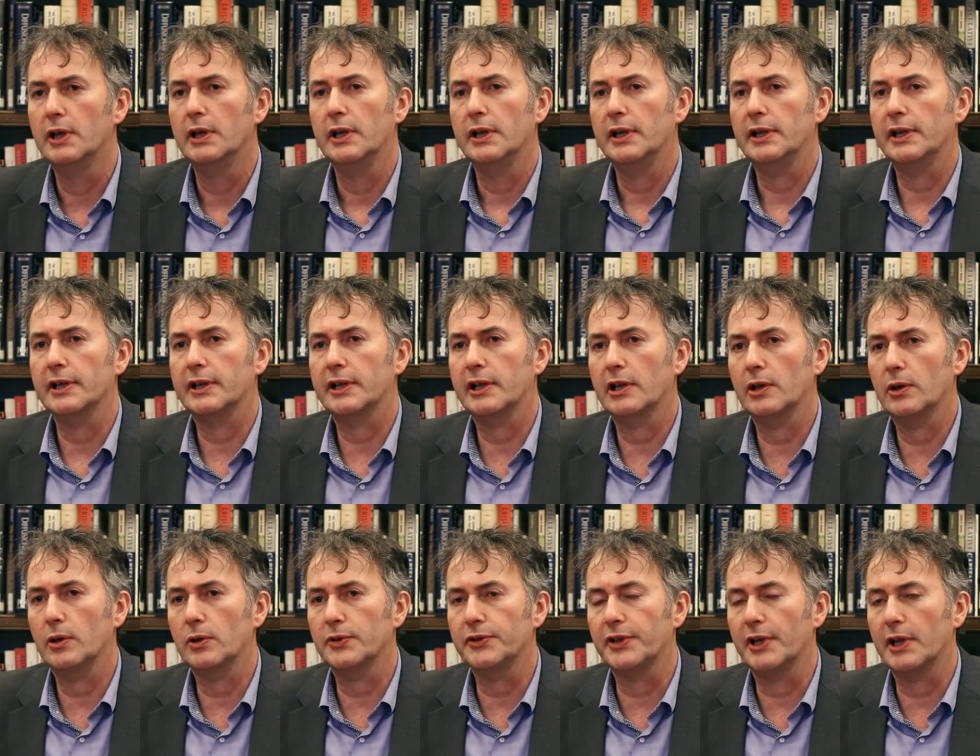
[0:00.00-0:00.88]
He
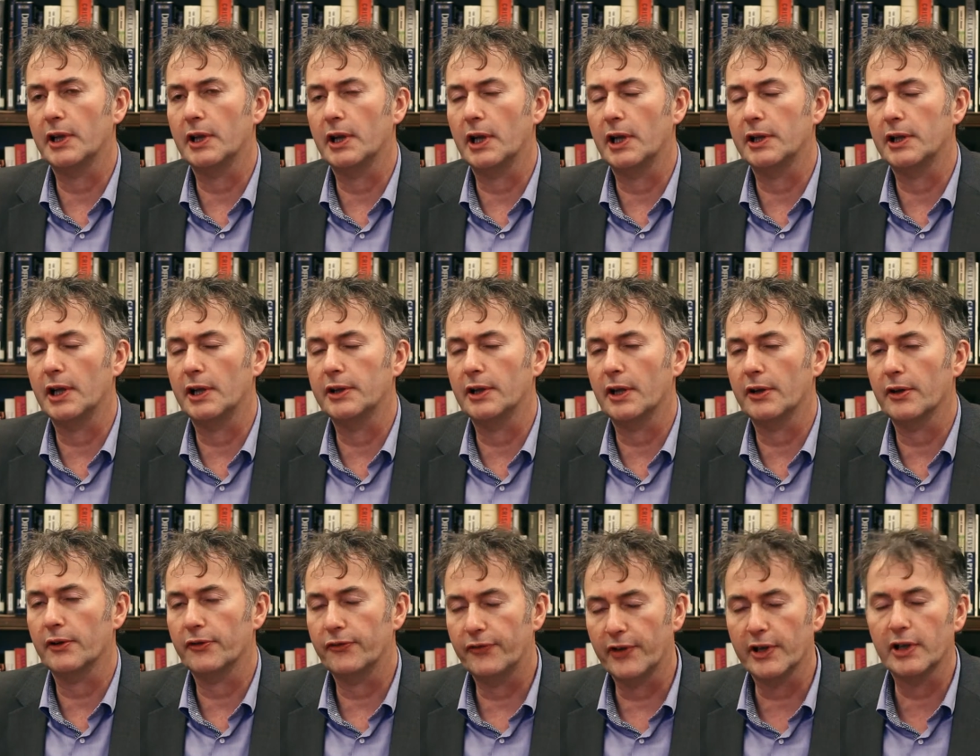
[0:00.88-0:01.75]
killed
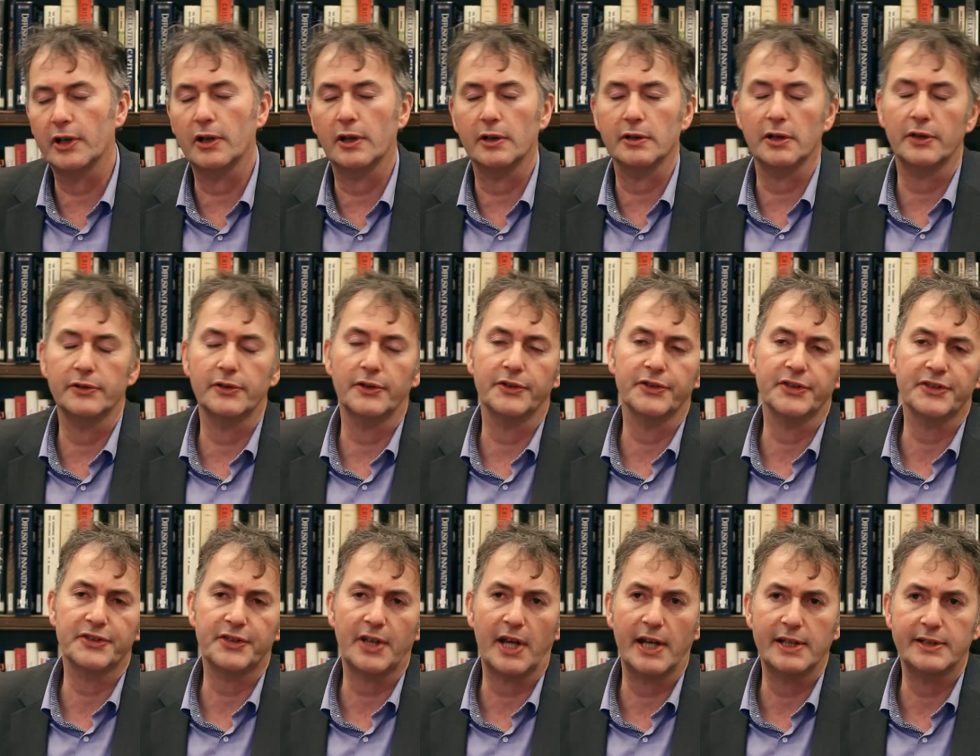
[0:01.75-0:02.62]
another figure in London
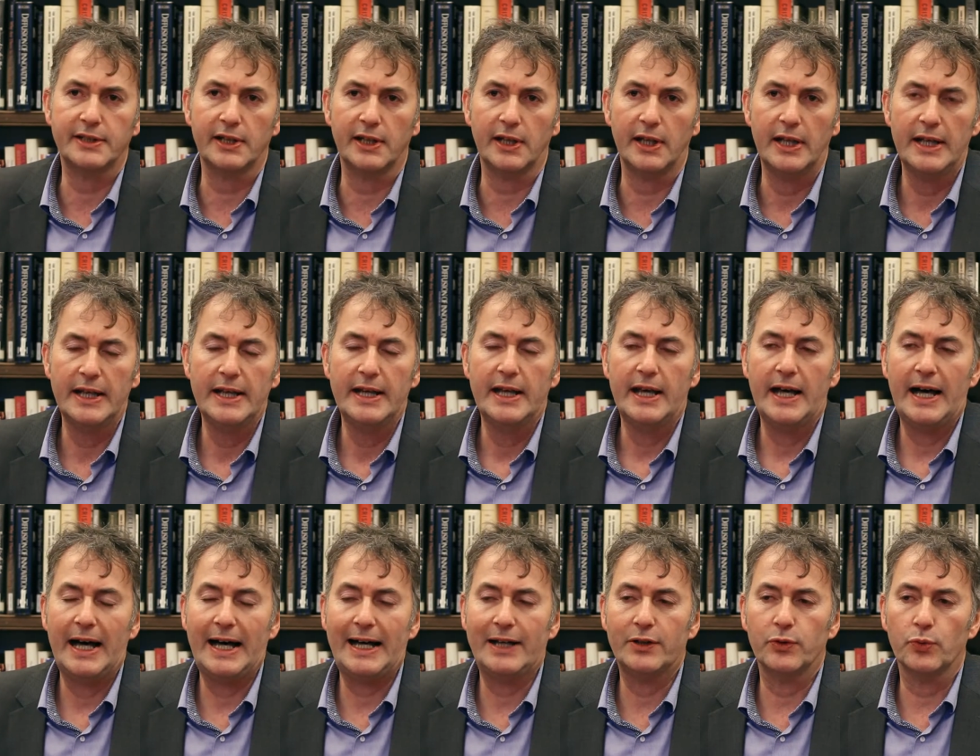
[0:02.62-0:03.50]
society
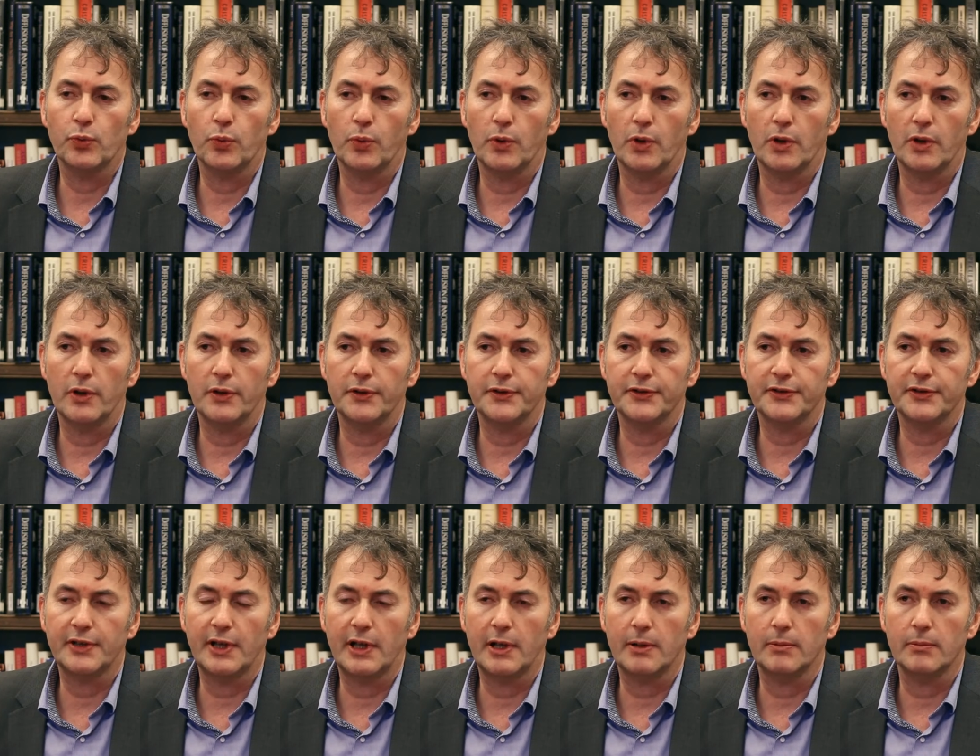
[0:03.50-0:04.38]
and was
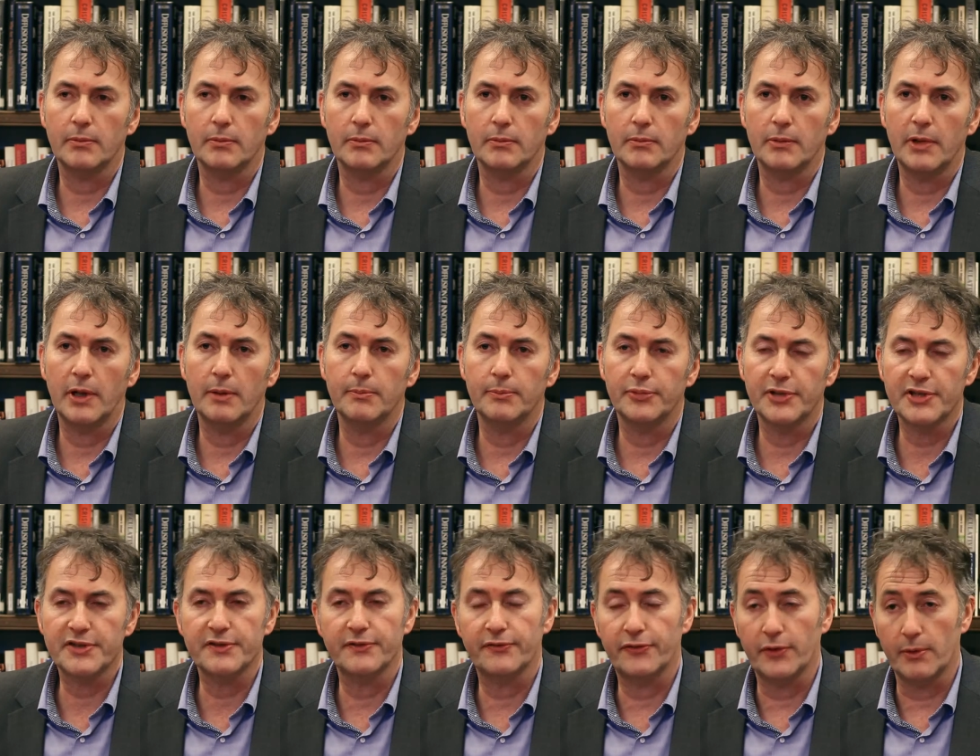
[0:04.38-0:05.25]

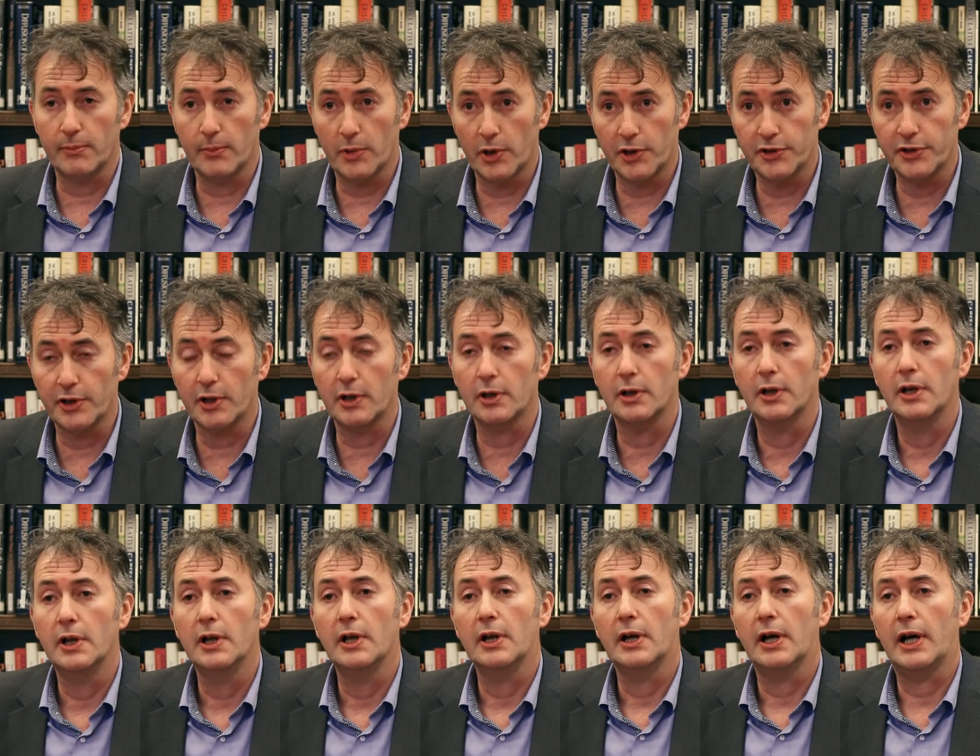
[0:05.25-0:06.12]
imprisoned for murder
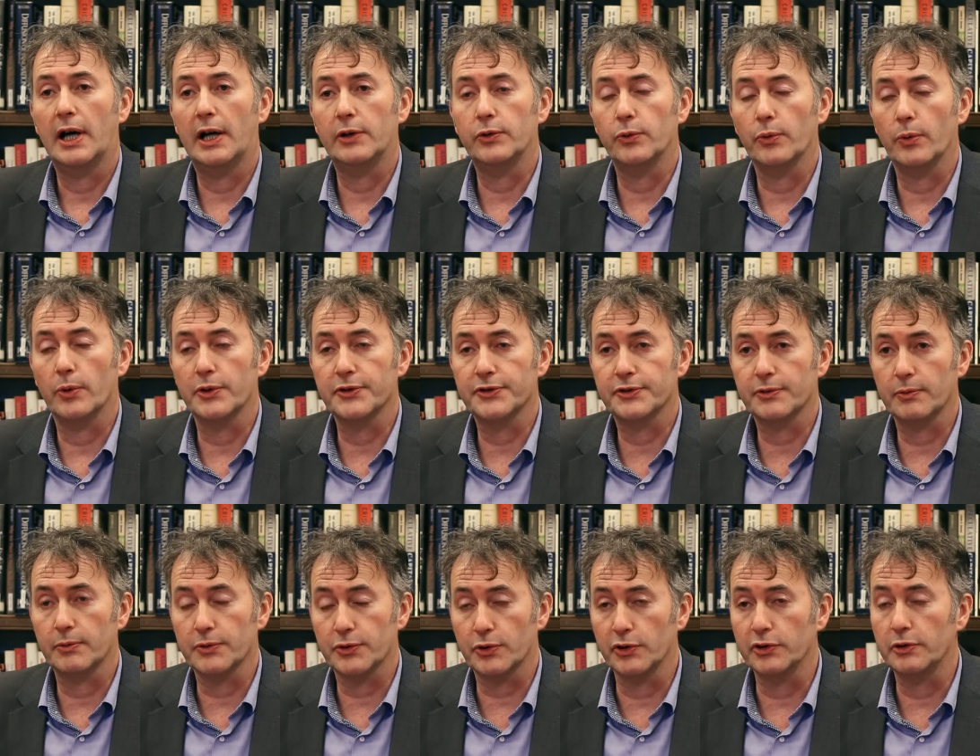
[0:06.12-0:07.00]
and was
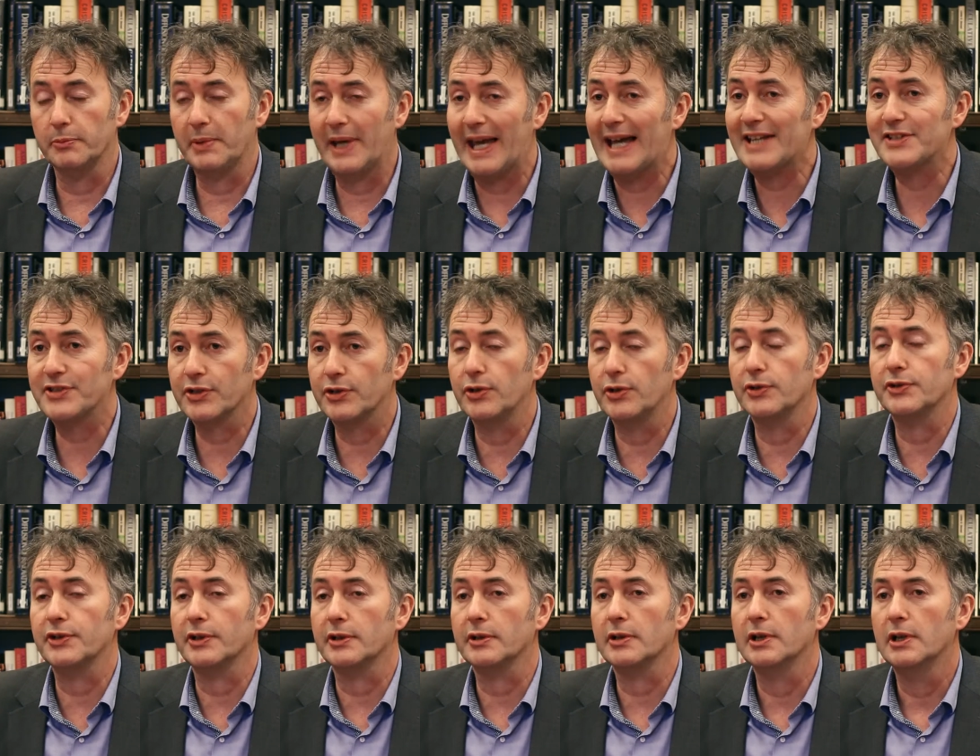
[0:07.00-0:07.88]
going to be
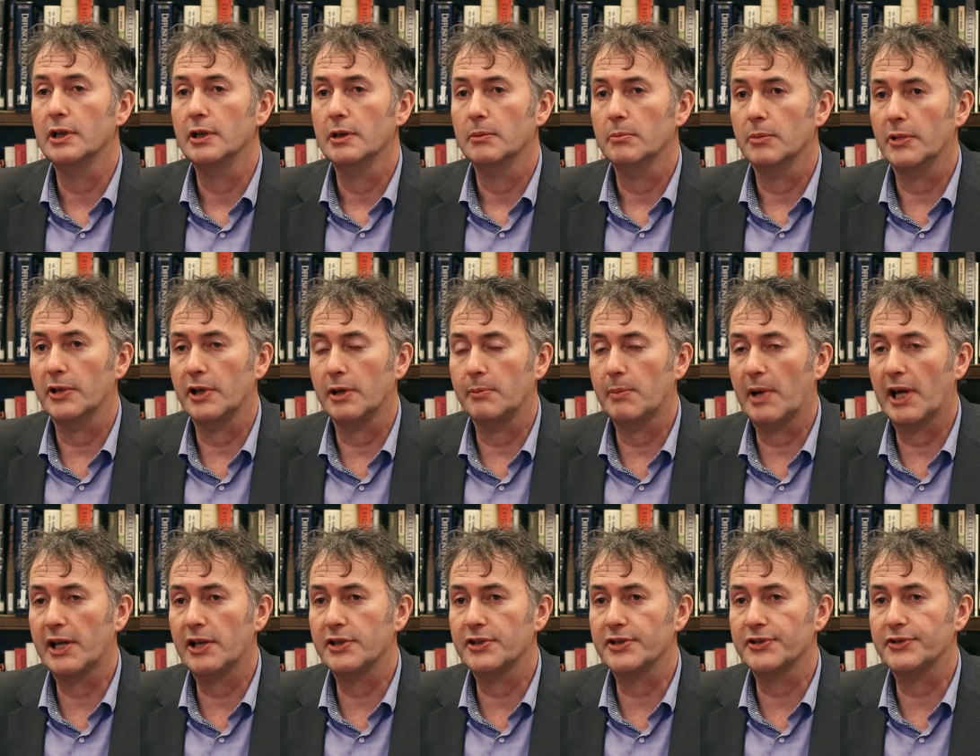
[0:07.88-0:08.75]
executed, but he
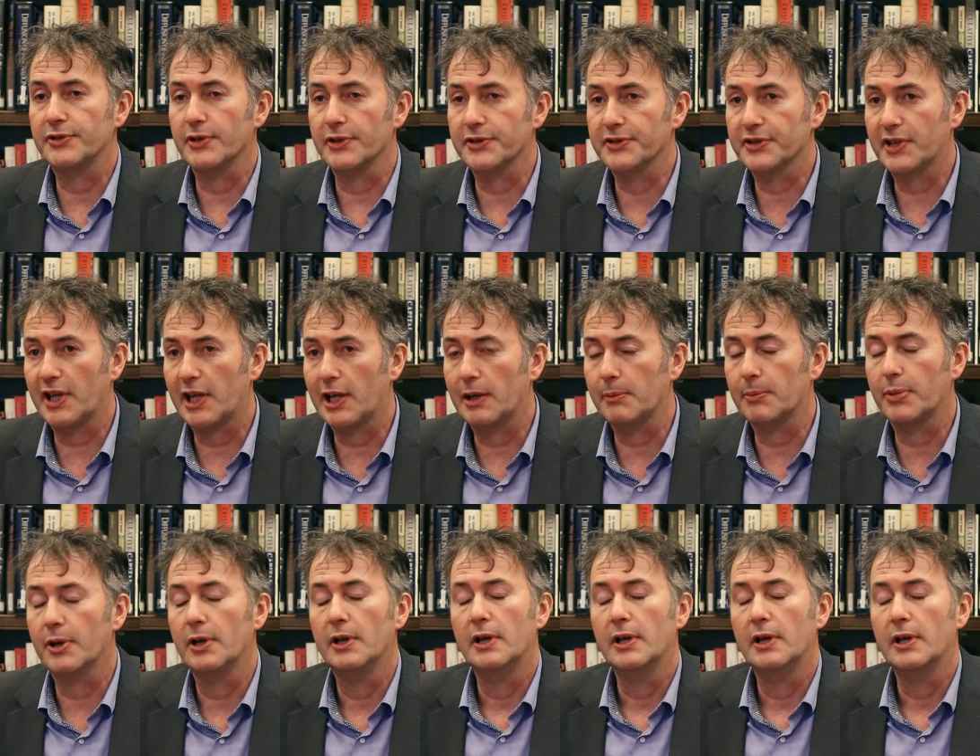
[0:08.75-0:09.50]
manages to escape.